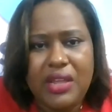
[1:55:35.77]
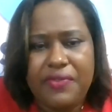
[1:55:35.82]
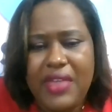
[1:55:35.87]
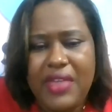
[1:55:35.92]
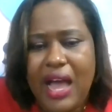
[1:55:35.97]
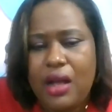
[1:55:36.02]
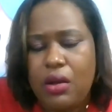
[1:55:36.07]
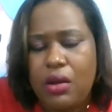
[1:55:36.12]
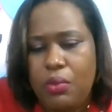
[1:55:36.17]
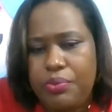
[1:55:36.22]
If
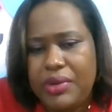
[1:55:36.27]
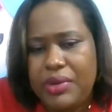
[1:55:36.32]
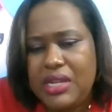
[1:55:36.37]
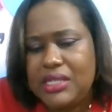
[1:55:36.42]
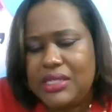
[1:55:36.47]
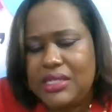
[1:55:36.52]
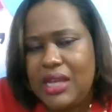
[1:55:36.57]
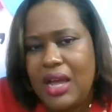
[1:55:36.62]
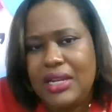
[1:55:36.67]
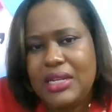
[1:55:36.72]
that company
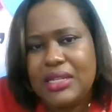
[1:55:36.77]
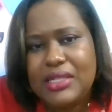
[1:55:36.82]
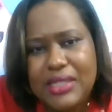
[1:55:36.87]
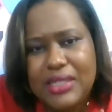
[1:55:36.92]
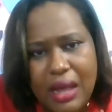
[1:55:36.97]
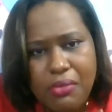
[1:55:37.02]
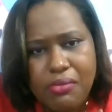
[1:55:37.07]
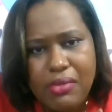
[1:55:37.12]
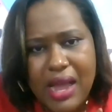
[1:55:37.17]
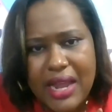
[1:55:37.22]
is on the
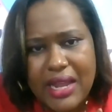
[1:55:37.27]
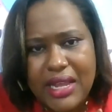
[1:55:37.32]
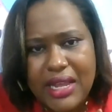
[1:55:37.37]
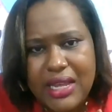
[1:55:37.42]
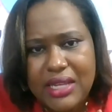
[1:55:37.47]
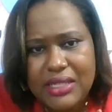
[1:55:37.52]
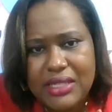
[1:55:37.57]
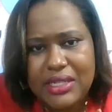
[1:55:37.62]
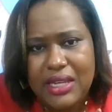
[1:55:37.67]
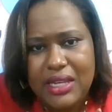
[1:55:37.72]
stock
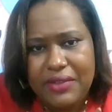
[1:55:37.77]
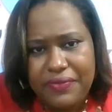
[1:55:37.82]
market